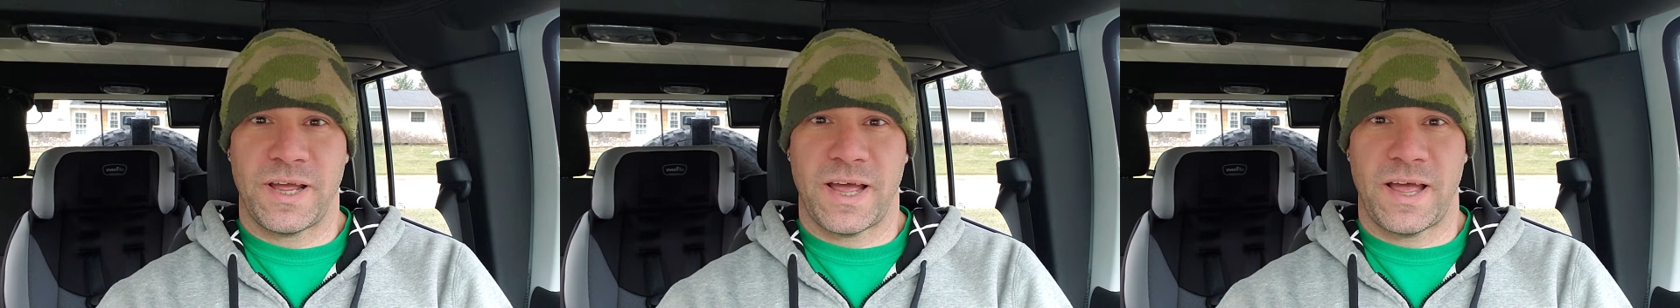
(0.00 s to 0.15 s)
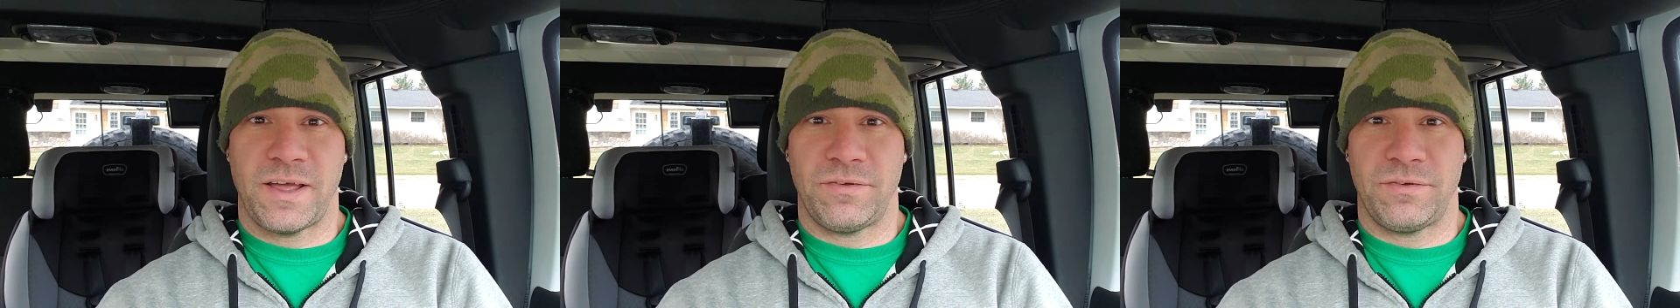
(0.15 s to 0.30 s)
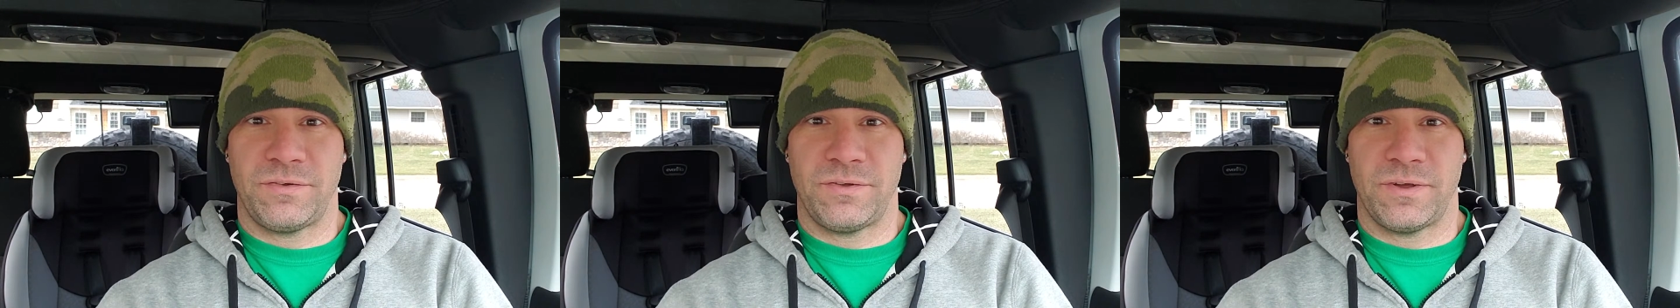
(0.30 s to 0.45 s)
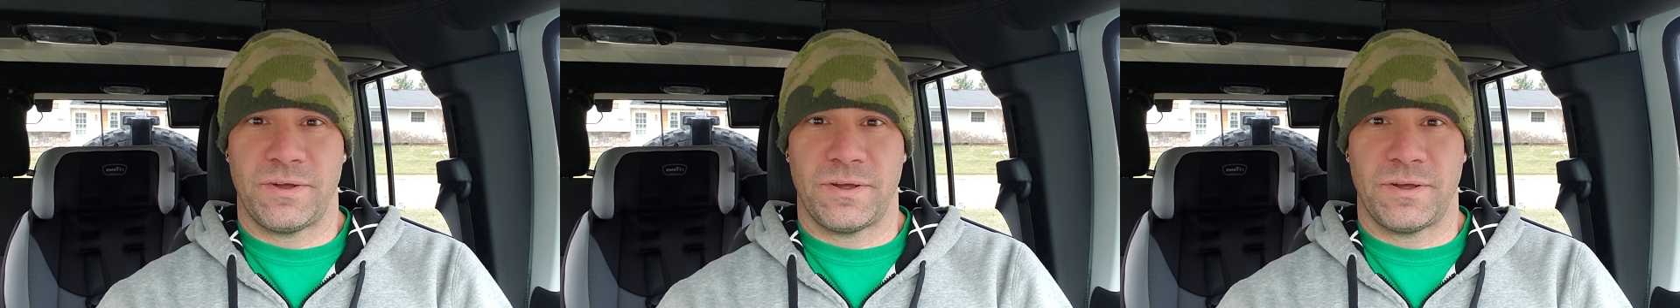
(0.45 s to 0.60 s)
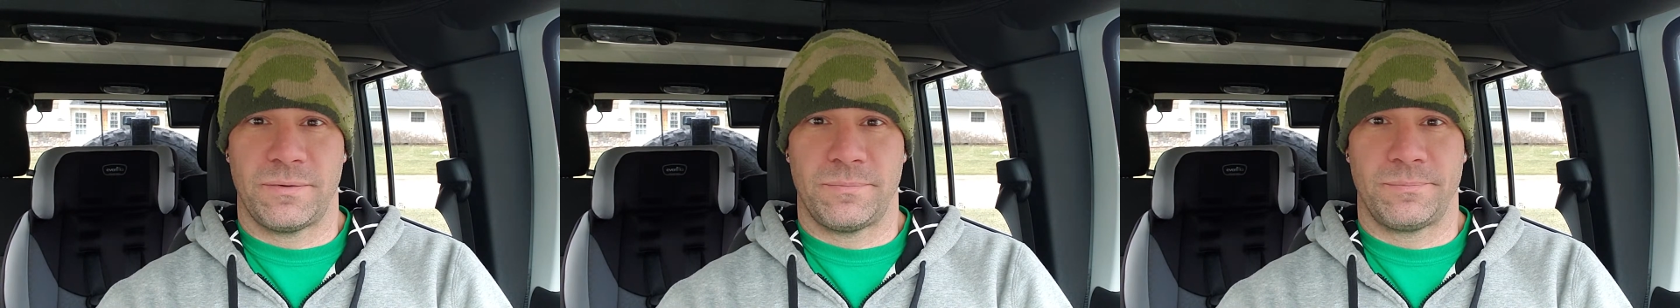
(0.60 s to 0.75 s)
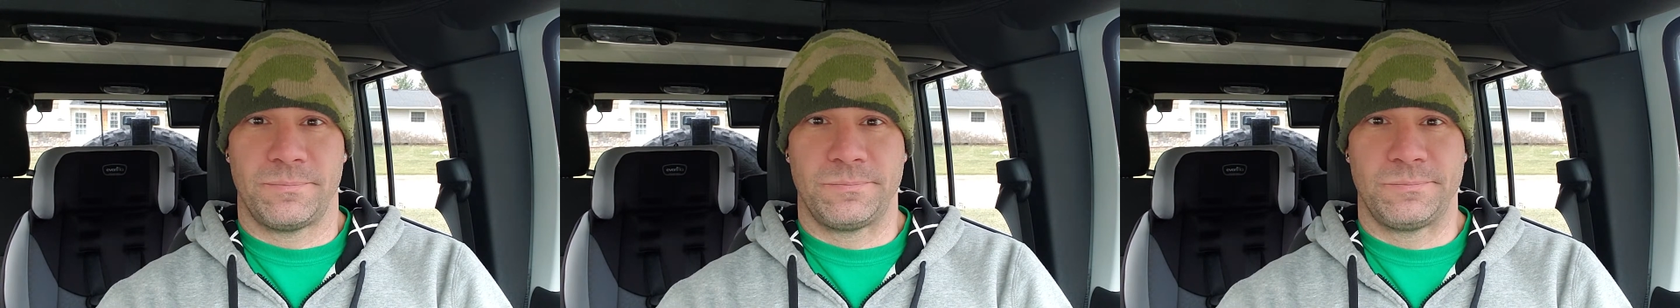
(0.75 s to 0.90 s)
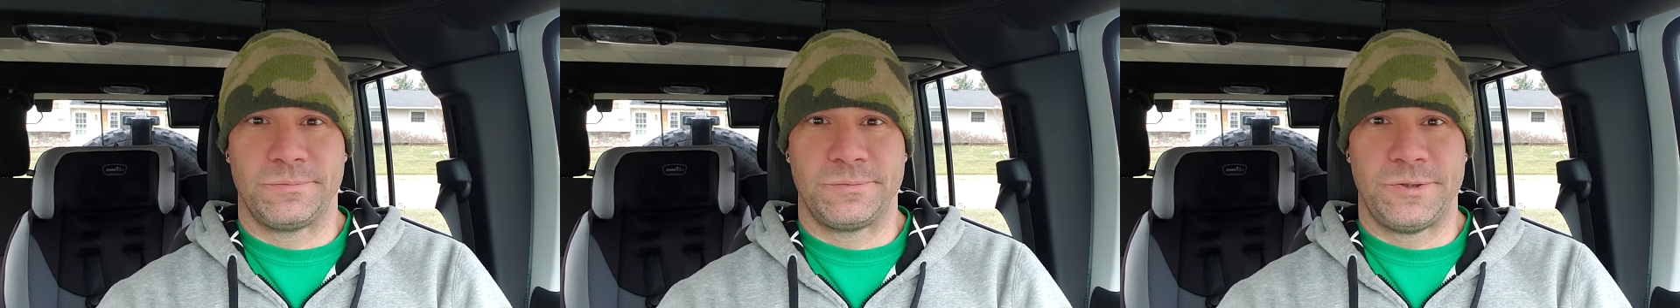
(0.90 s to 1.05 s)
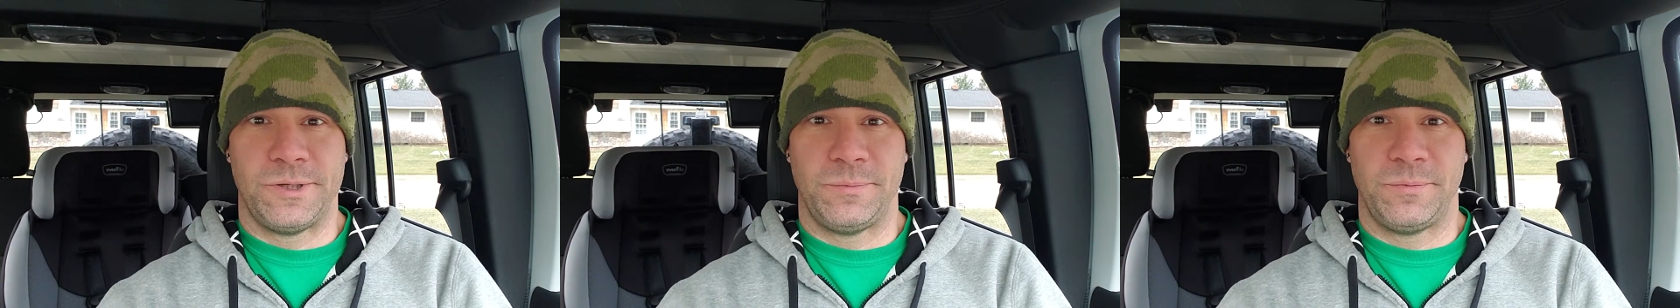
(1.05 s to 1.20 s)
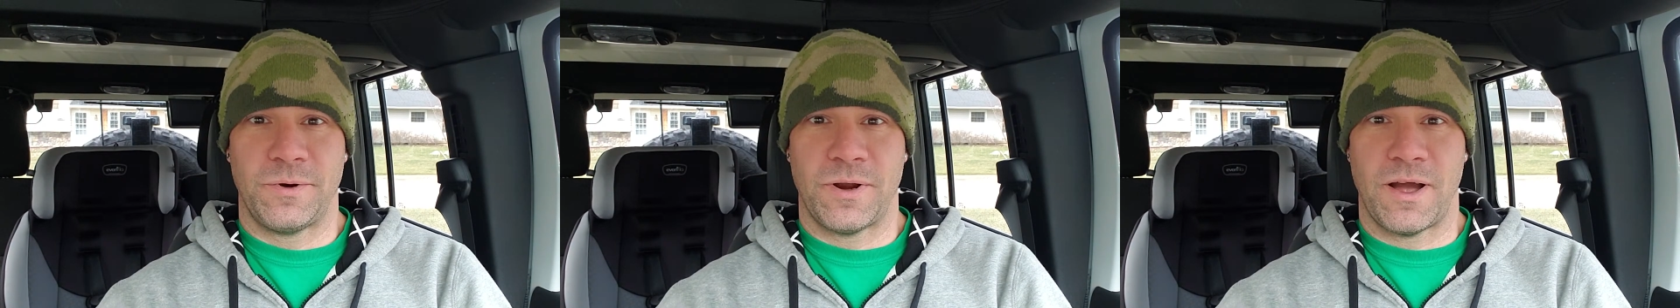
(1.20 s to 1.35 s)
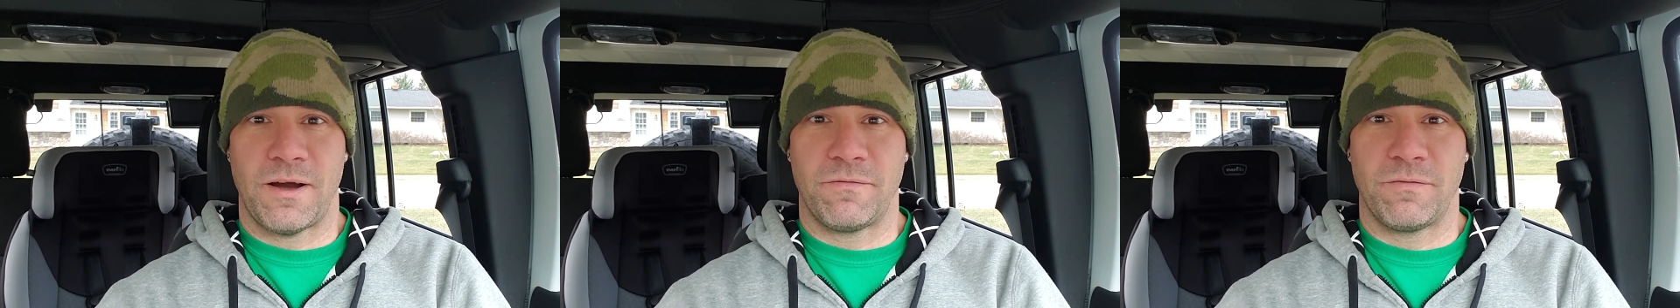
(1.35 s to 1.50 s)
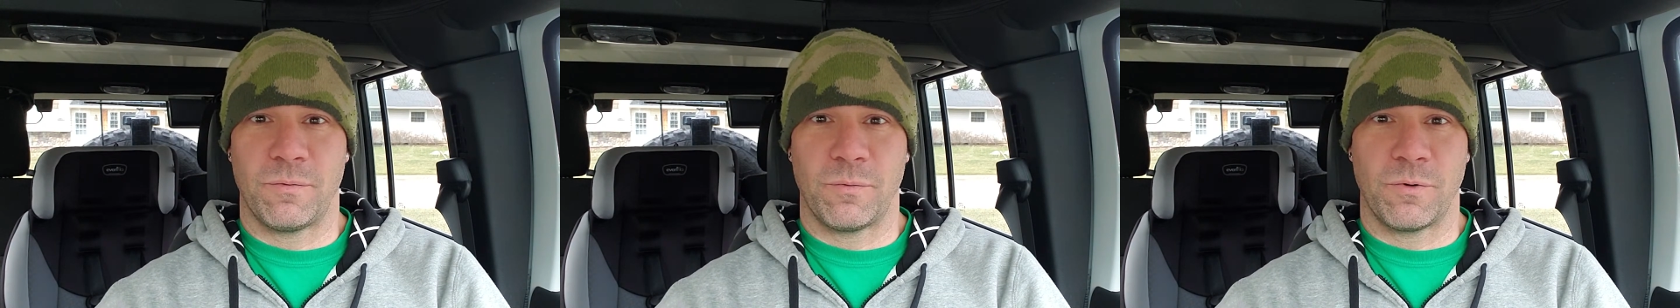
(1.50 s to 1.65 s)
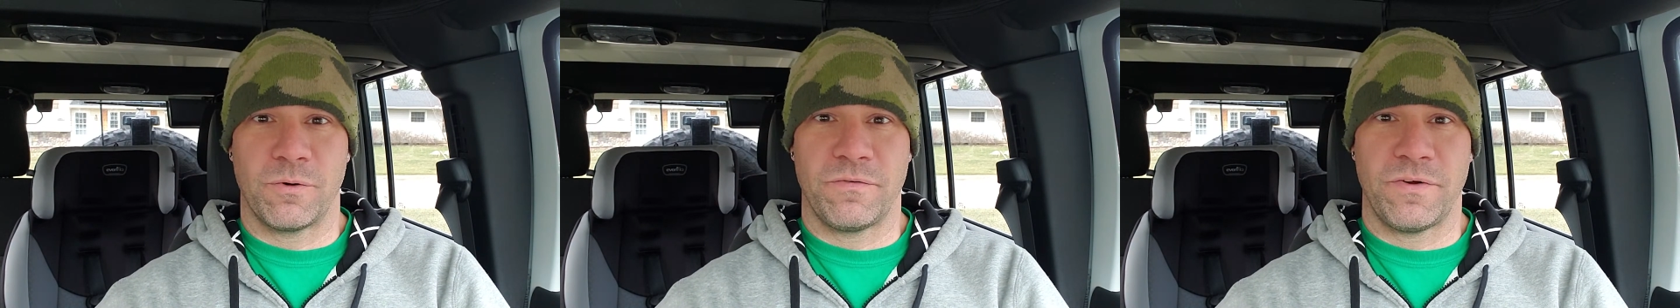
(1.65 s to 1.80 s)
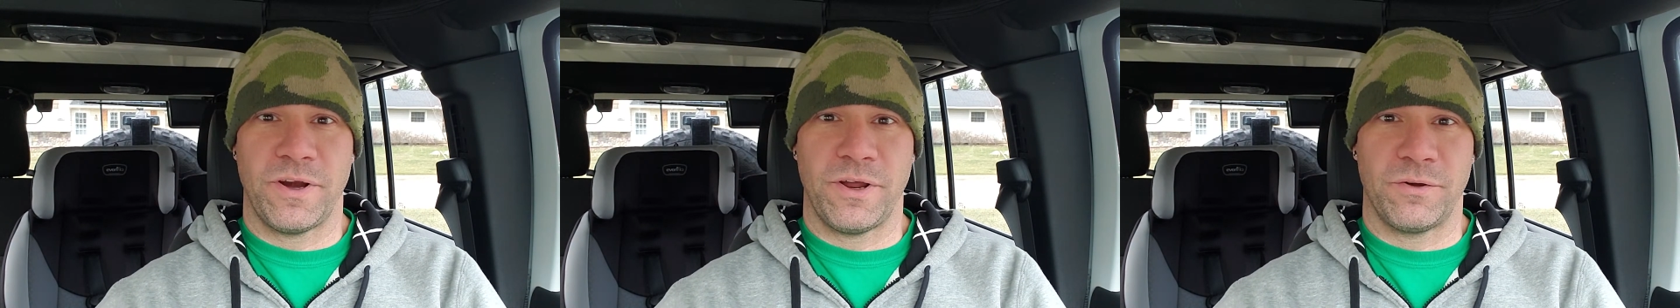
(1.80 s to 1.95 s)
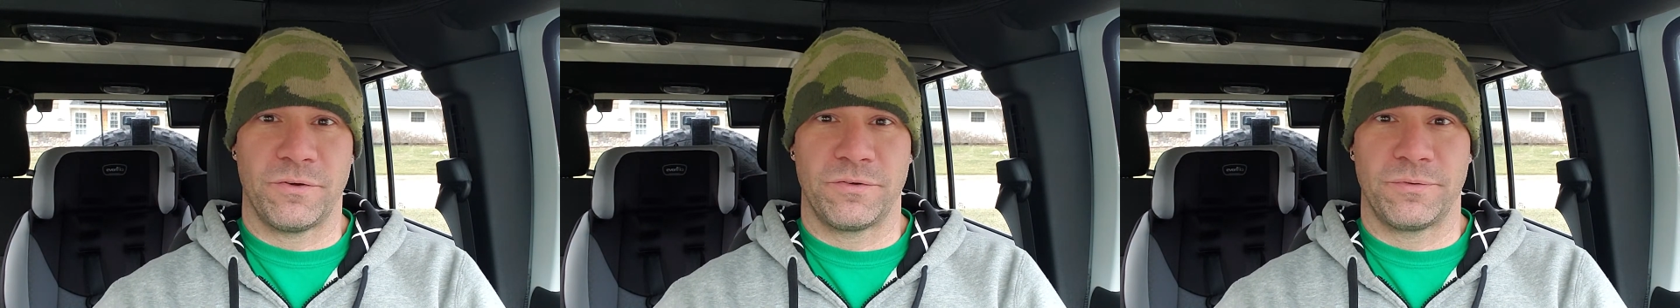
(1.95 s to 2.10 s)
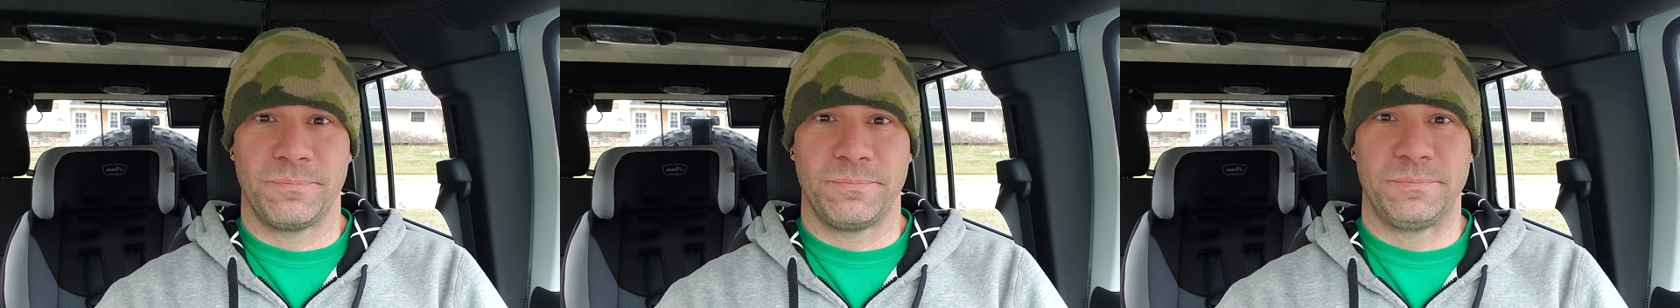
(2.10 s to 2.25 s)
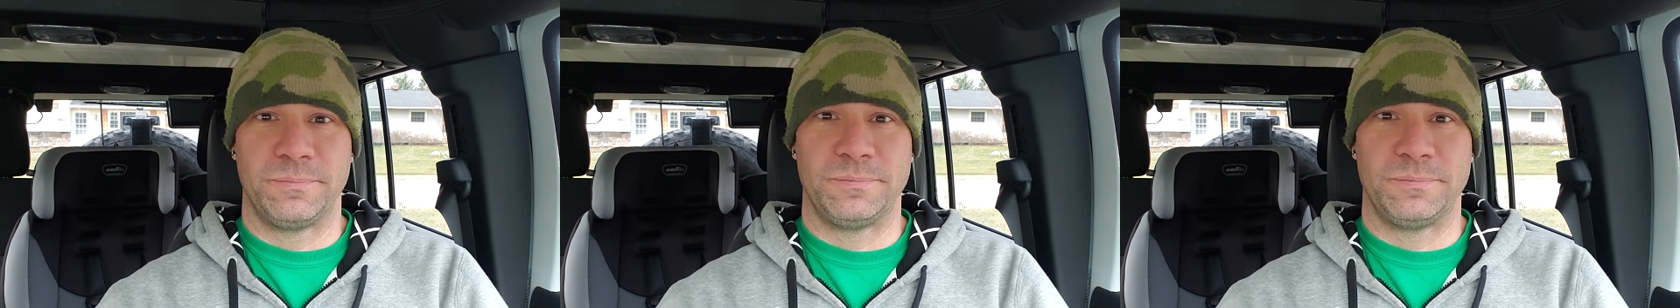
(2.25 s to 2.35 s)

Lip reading: guys. Keep your eye out for more videos.